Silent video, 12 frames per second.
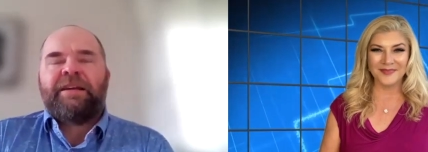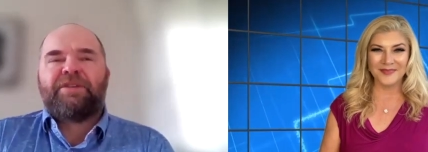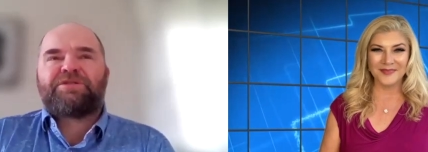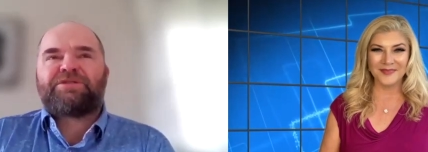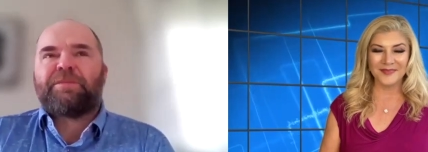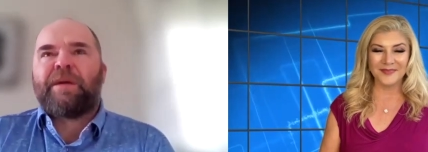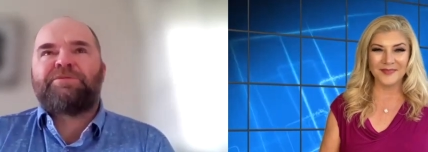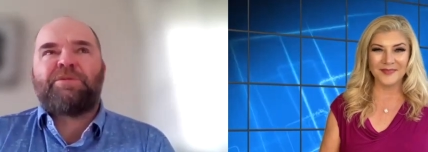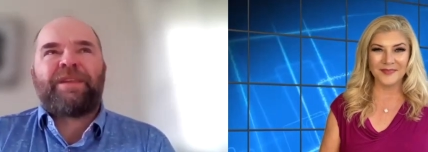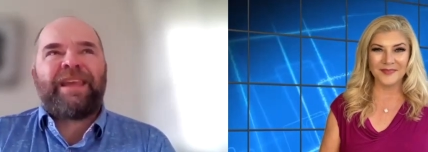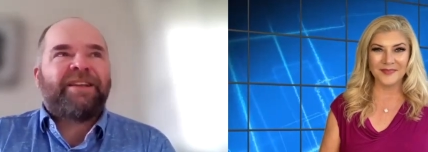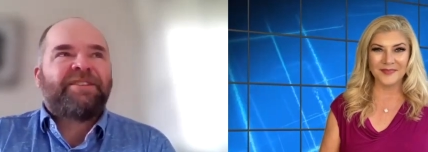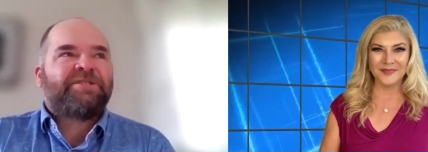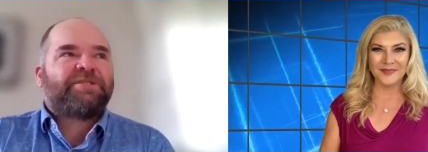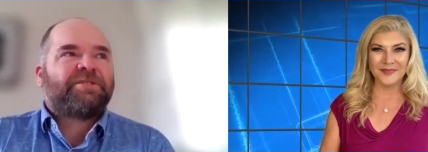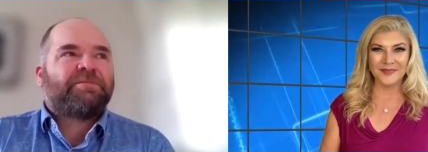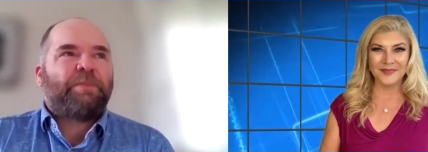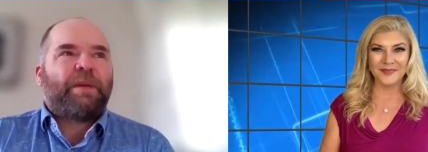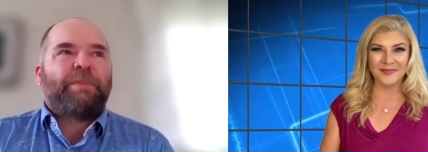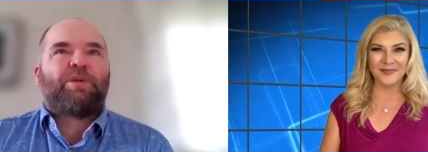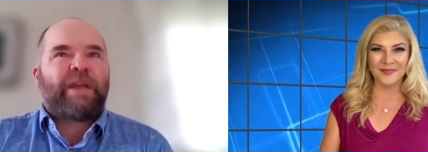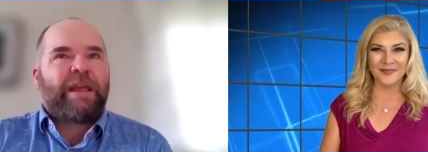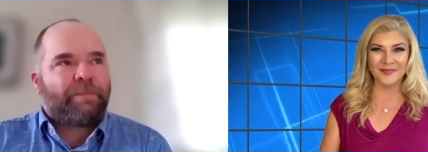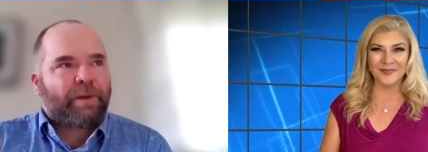Speaker 1: sometimes with kids,
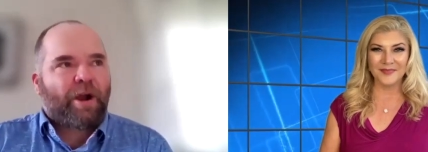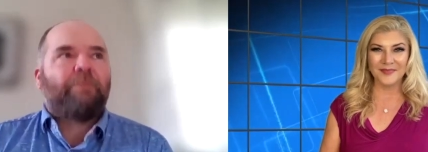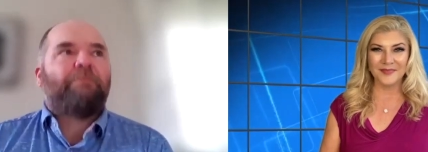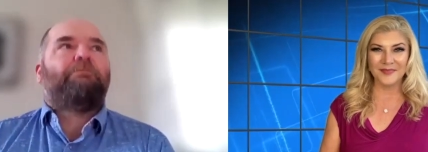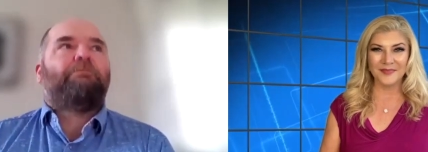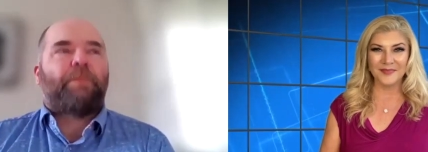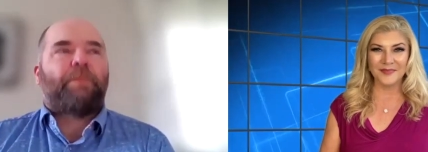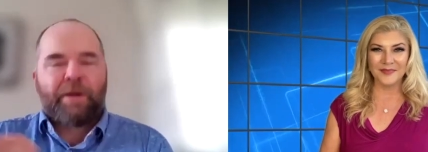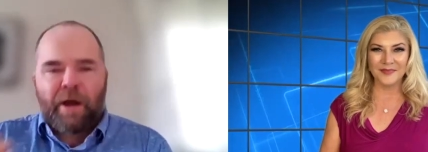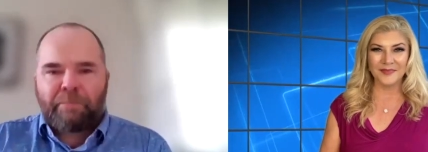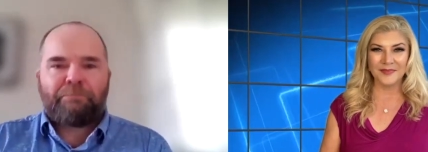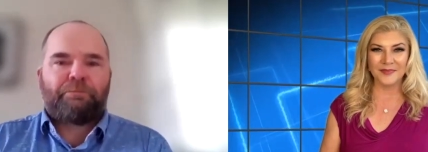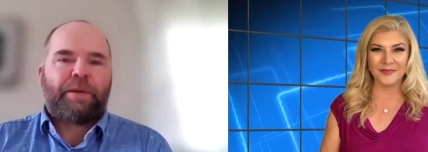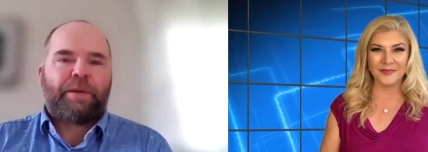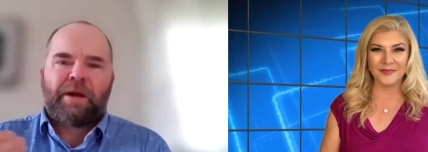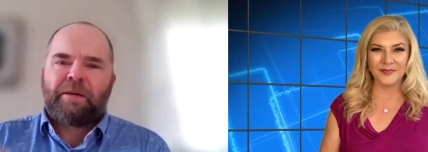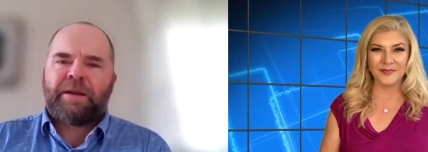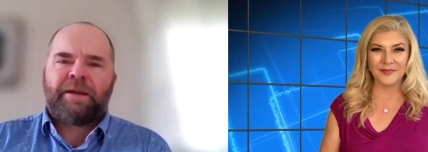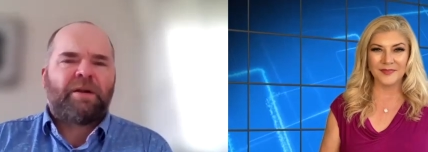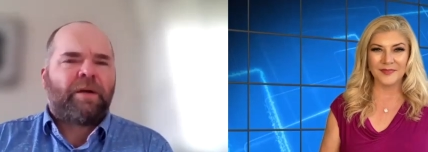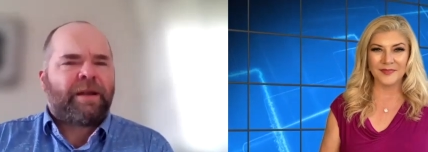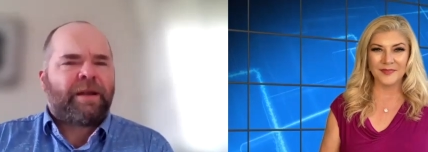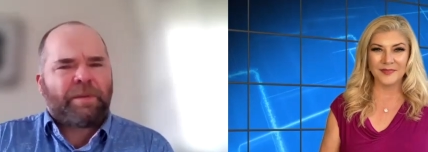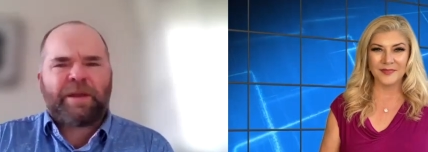people keep it up and up and up,
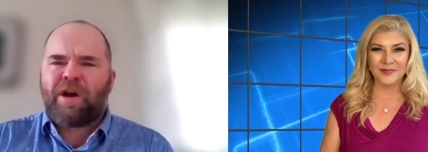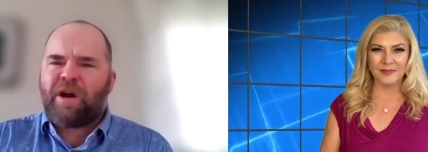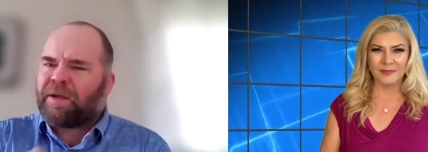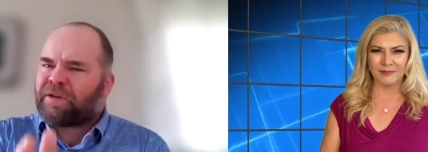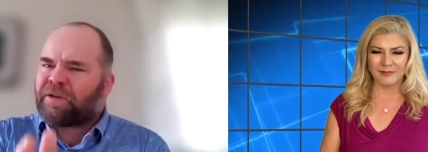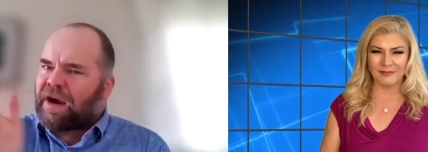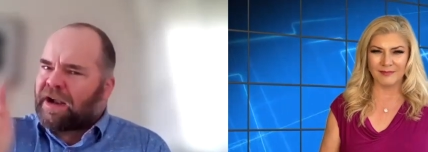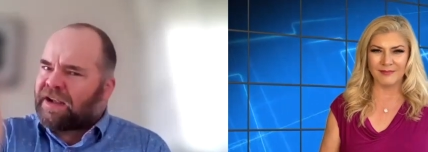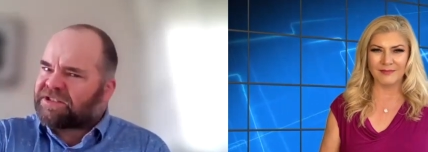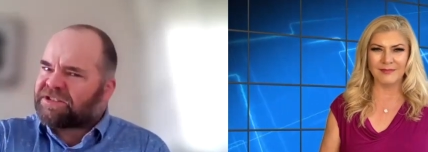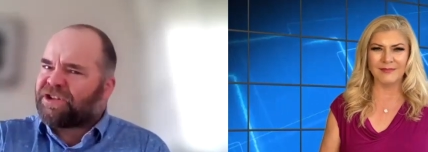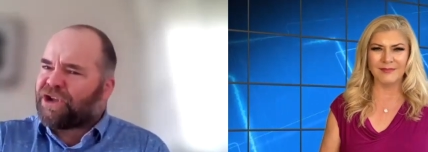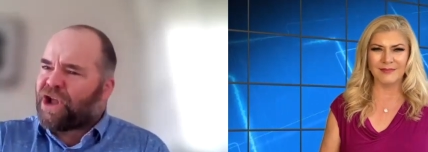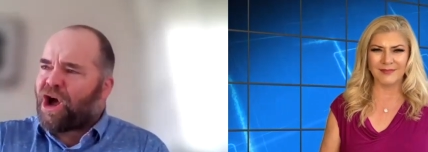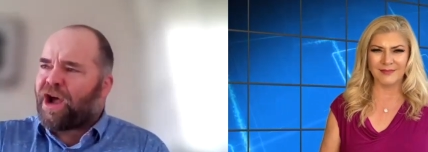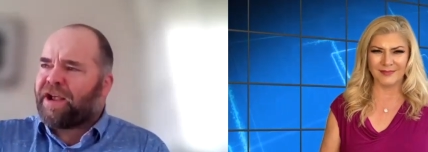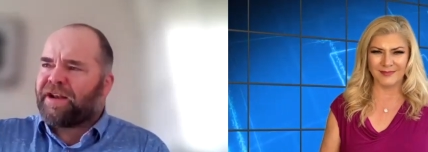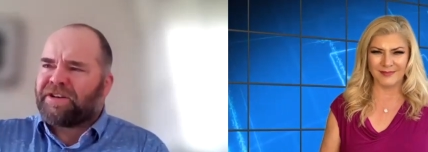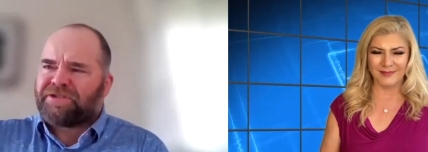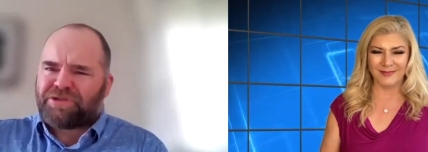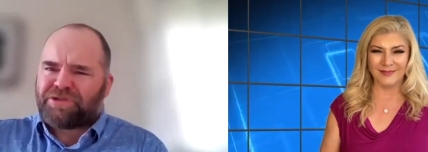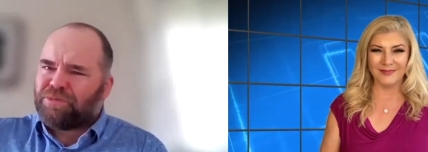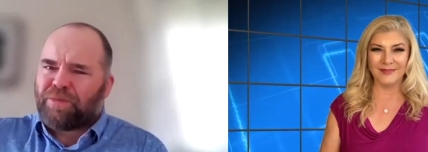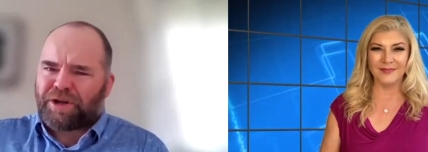and it crosses the line and it's
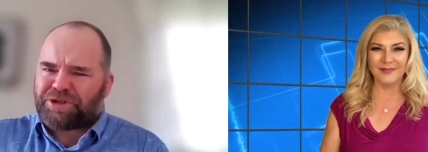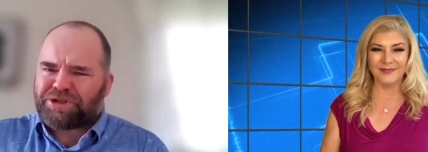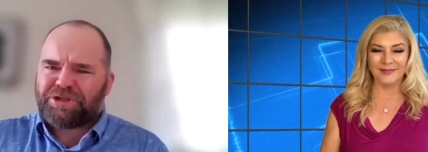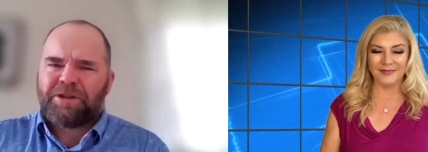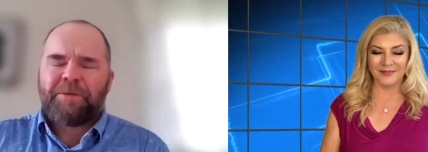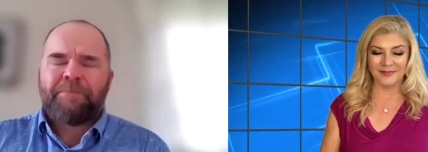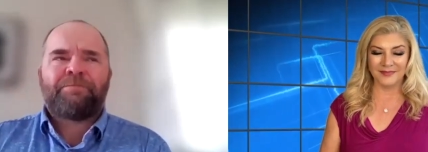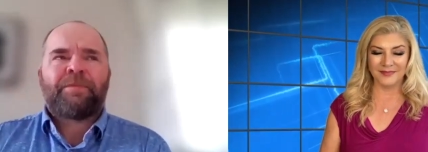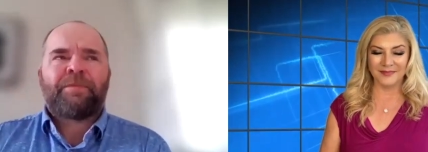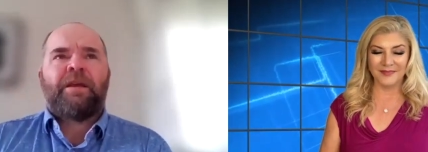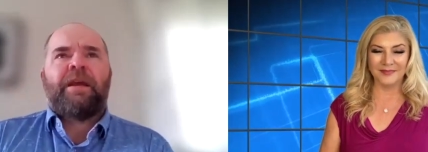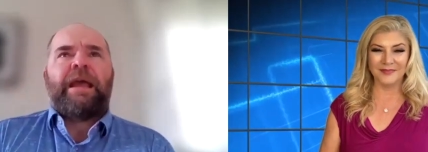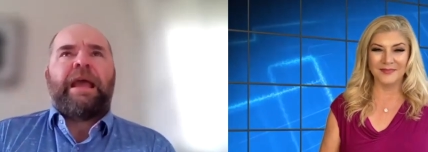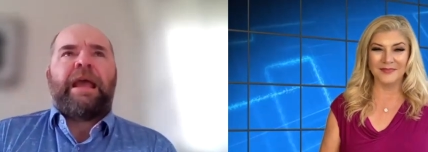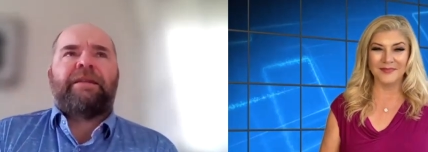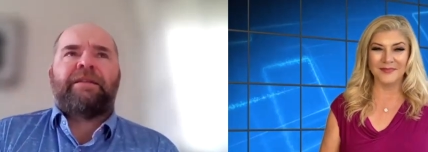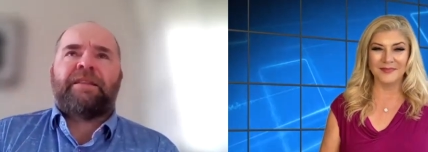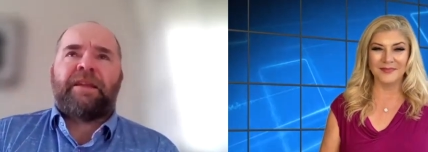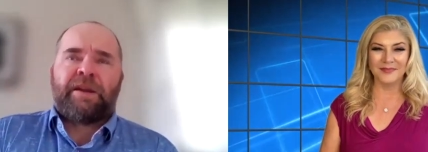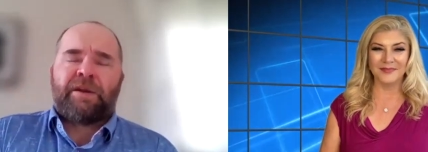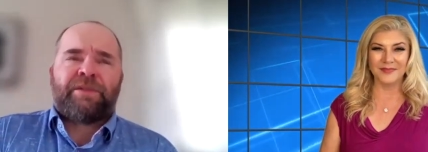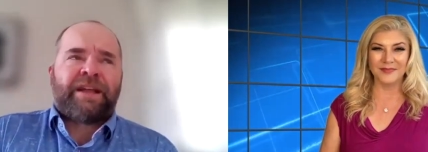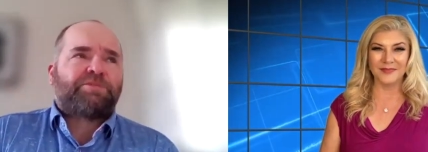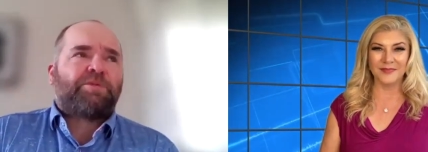too much. And,
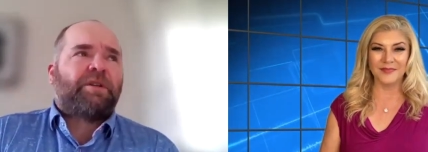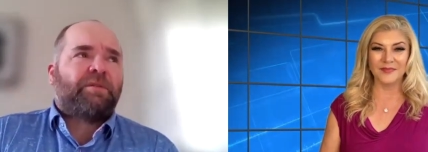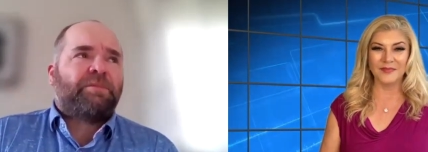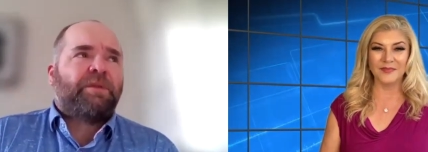that's where the